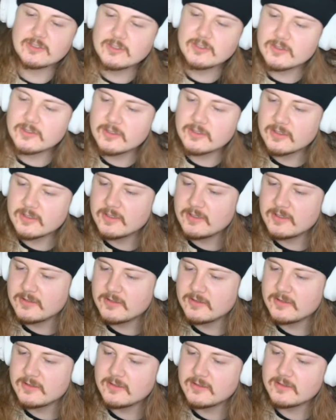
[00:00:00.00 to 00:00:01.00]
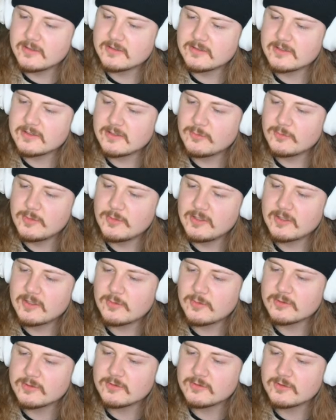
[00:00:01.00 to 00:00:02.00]
thing. He sent me that one
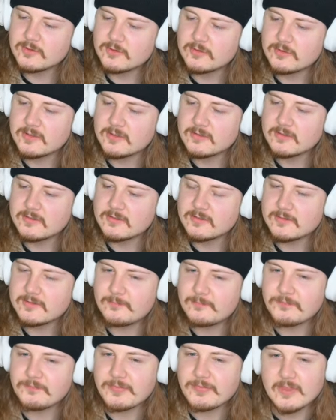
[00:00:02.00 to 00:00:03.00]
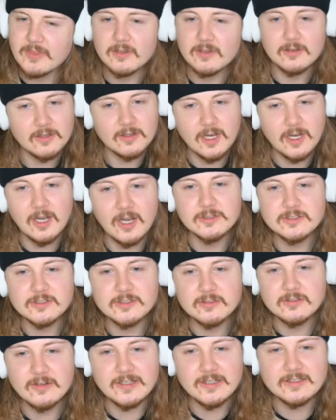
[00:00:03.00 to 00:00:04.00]
too. And I was
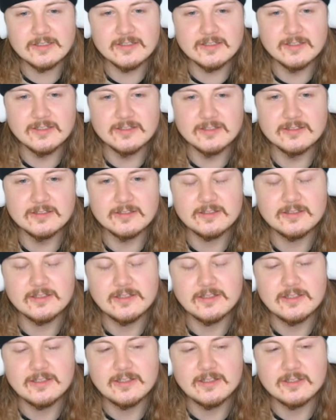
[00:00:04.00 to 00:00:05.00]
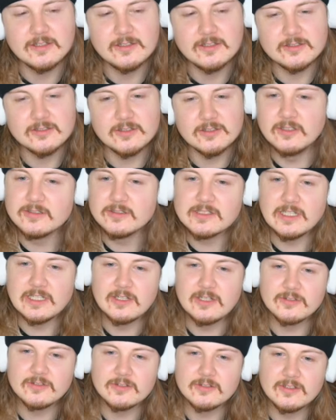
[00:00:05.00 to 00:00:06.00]
corrected. Turns out,
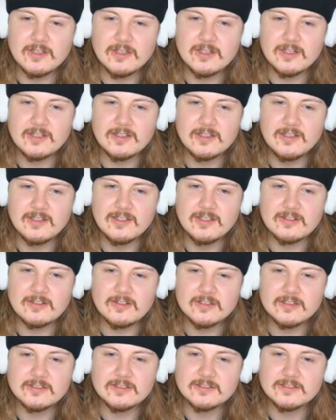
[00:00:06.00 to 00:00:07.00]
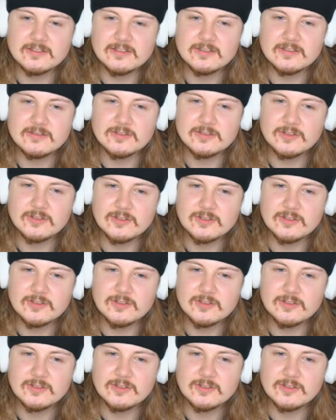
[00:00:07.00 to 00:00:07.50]
Clinic RC, Tony